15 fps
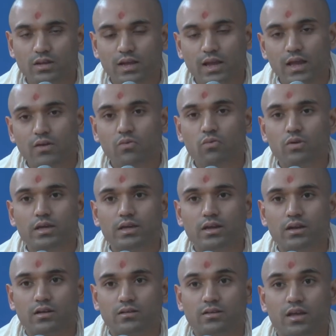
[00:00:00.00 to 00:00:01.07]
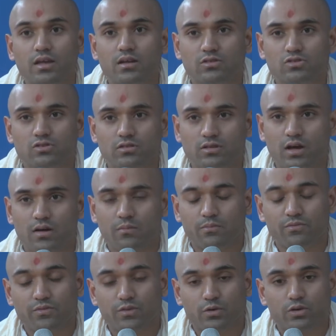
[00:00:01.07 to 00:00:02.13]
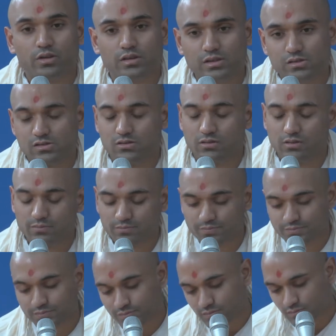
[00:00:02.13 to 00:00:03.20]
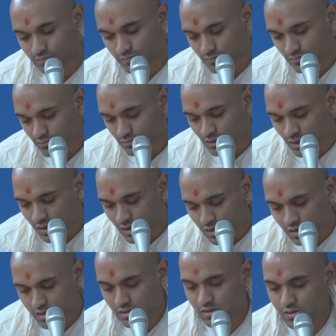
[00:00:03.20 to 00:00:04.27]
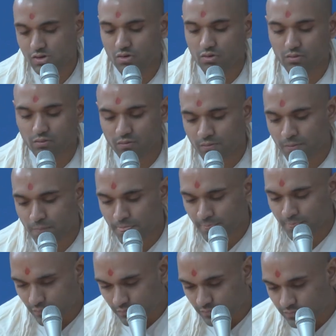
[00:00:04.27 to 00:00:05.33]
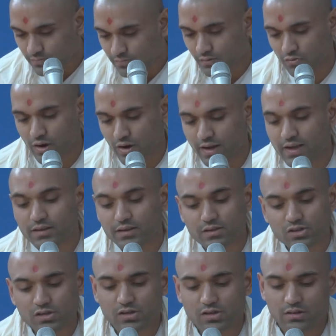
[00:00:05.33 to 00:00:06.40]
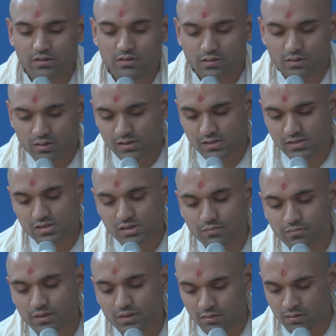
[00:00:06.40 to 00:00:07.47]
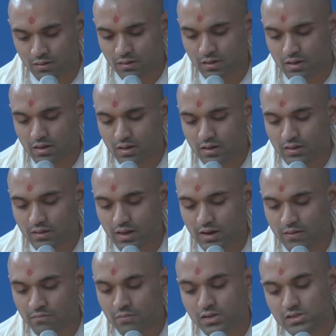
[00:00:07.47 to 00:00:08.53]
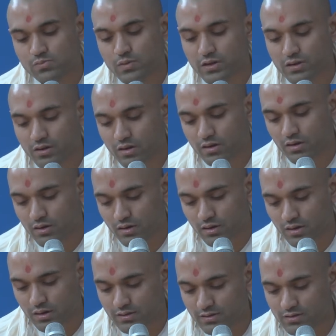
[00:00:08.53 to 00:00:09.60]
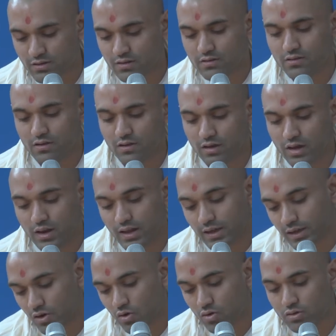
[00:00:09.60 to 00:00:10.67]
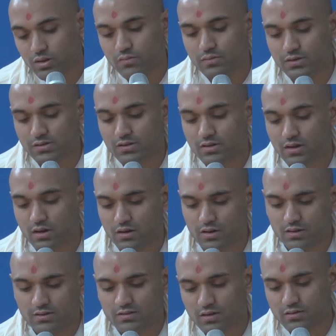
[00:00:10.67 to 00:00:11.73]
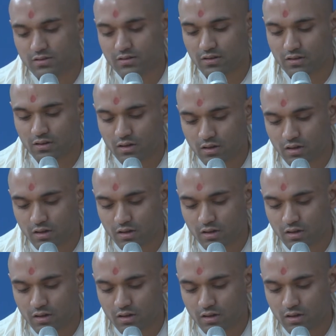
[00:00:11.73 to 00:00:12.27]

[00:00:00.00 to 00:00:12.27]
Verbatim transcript: and we can attain Akshardham very easily. So, recognition is something that must be done in satsang, and it can only be done in satsang